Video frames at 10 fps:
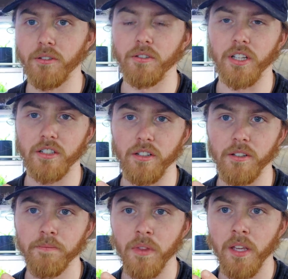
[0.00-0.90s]
There's
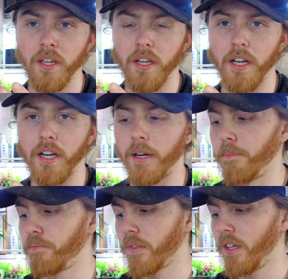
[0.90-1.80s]
actually
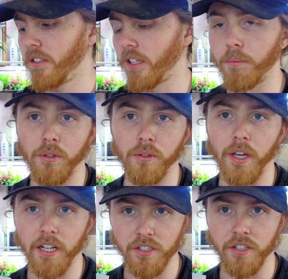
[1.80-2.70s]
something a little
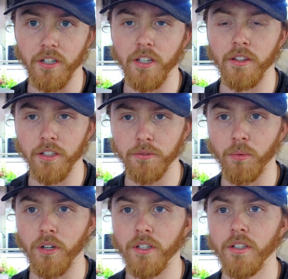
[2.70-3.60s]
extra in this
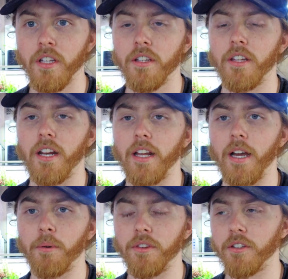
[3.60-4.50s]
one that I
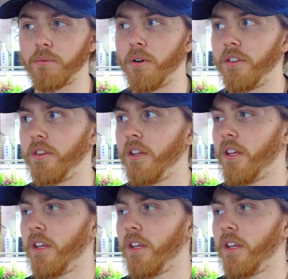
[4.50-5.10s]
got with this one